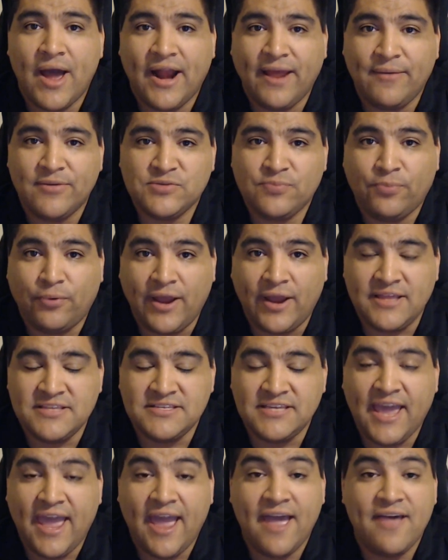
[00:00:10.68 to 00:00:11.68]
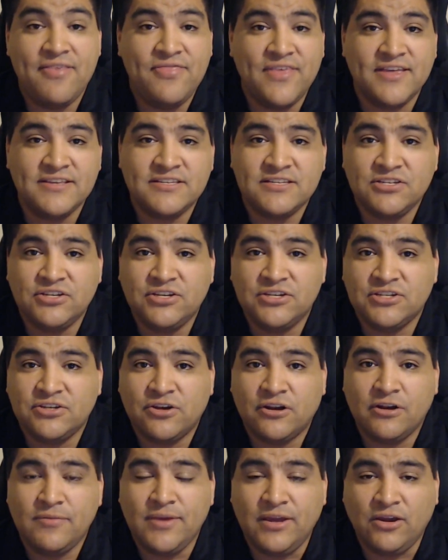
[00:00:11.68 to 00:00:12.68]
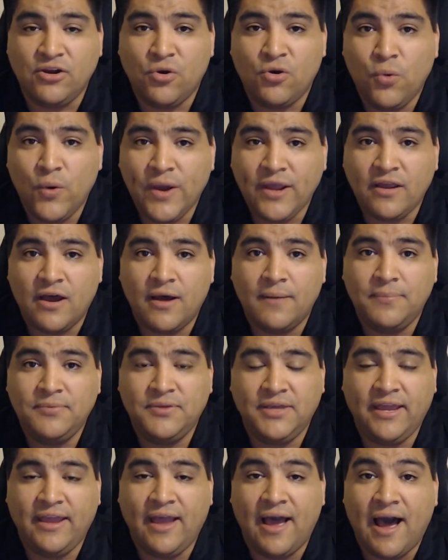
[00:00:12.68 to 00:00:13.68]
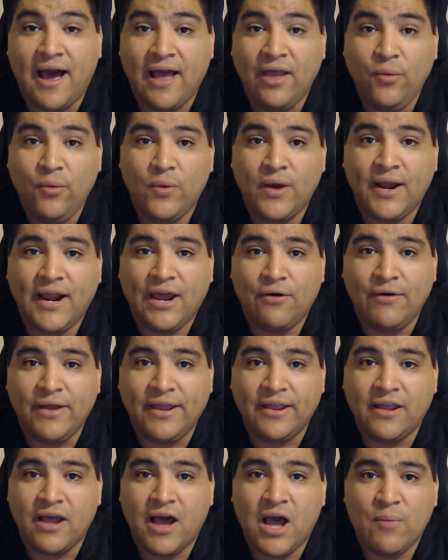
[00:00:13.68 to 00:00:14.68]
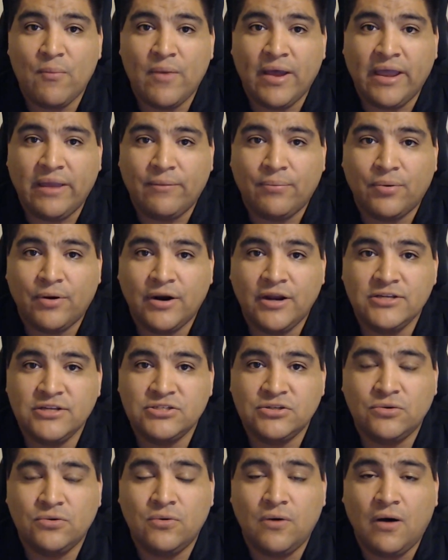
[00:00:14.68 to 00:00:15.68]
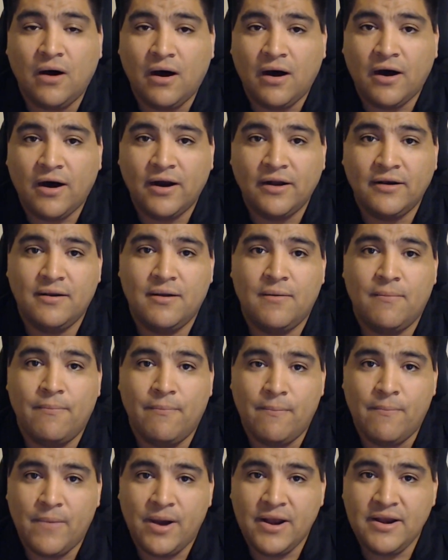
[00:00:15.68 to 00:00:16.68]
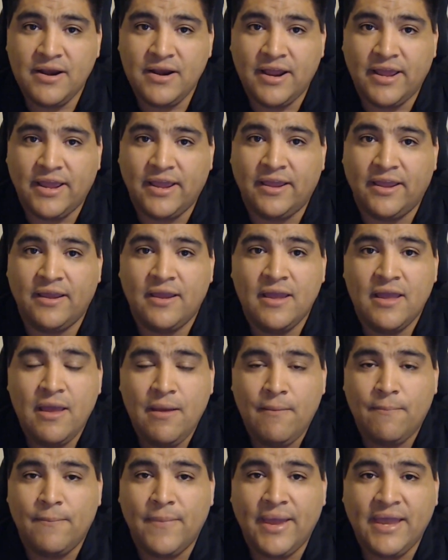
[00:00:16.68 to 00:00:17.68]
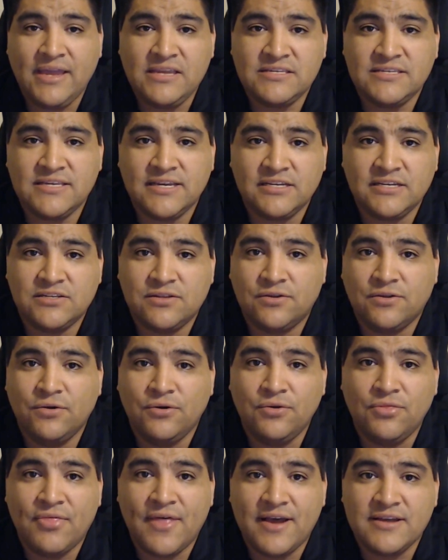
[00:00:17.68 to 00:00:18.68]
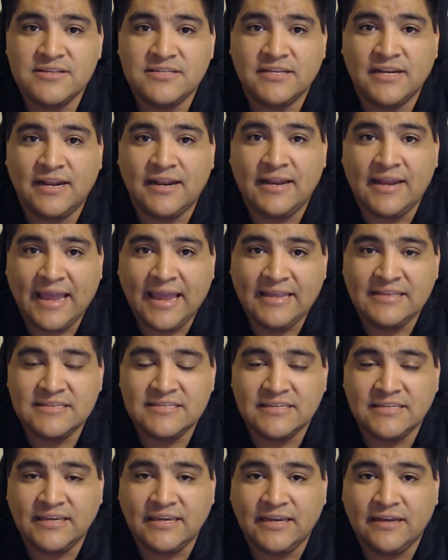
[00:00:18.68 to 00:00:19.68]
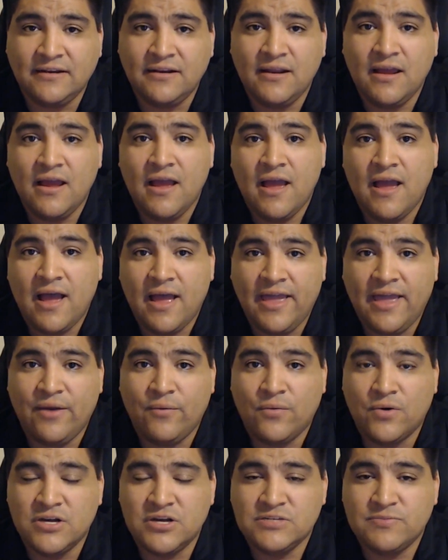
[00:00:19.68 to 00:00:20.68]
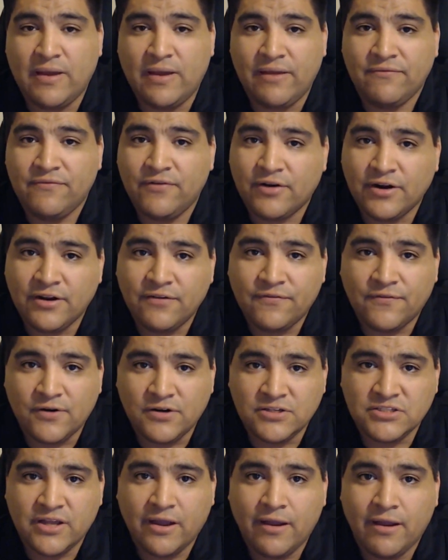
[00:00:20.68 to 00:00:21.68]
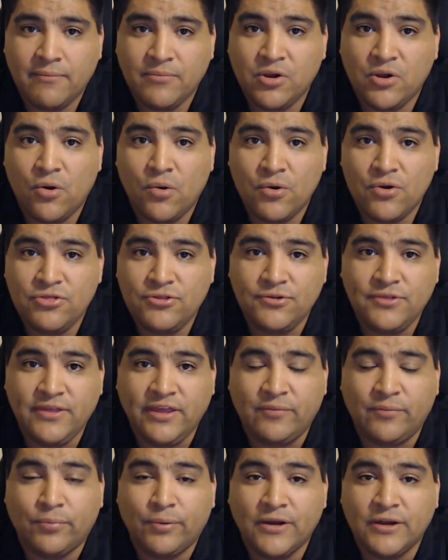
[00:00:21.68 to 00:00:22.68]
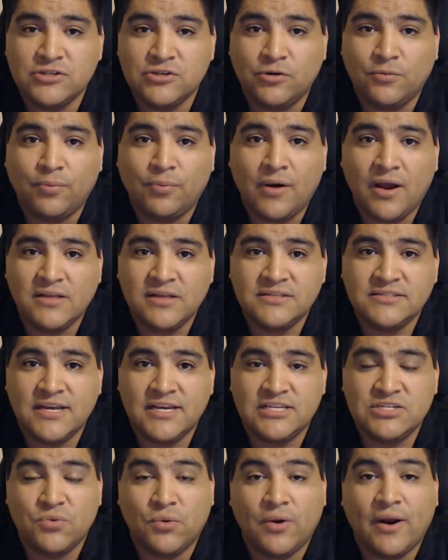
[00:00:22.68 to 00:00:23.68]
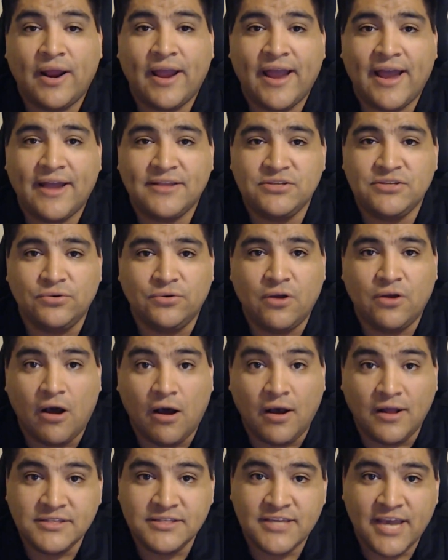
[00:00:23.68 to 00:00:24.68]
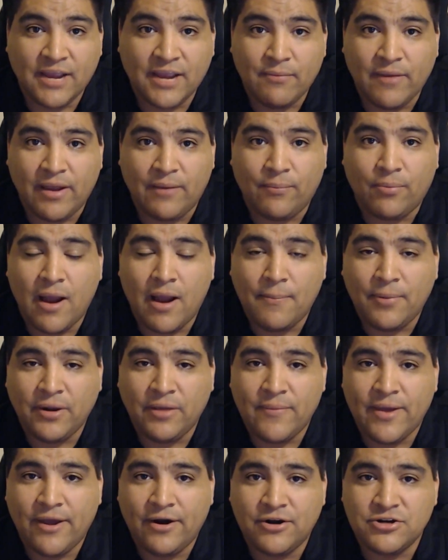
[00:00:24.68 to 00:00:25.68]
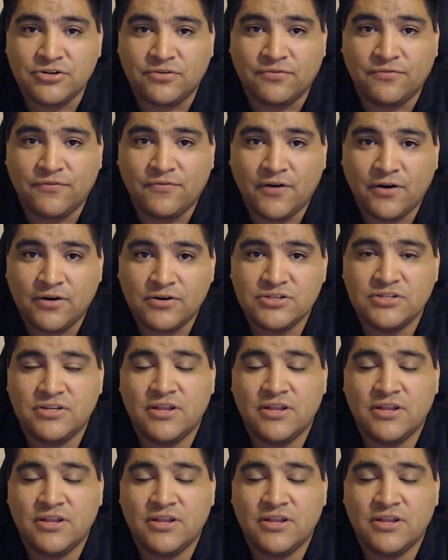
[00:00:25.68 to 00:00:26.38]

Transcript: is Brent, and this is just going to be a quick update. I went out and got my appraisal on Monday, May 6th, 2019. It was my very first time going through the appraisal process where I had to contact my property manager first,